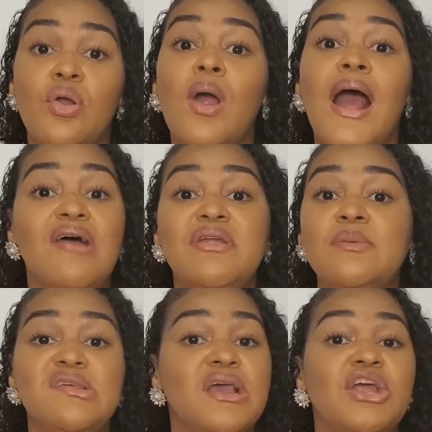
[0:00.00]
or have
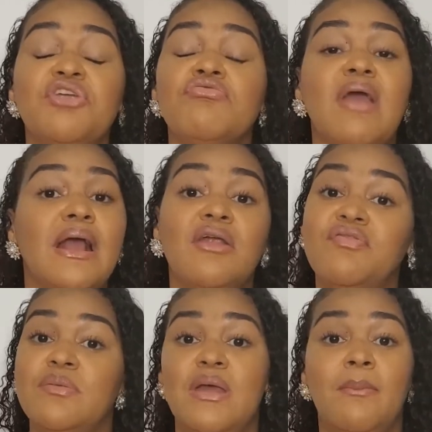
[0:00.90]
them take it directly
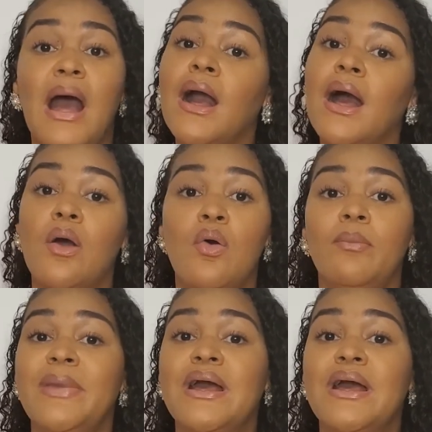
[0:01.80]
from your bank account,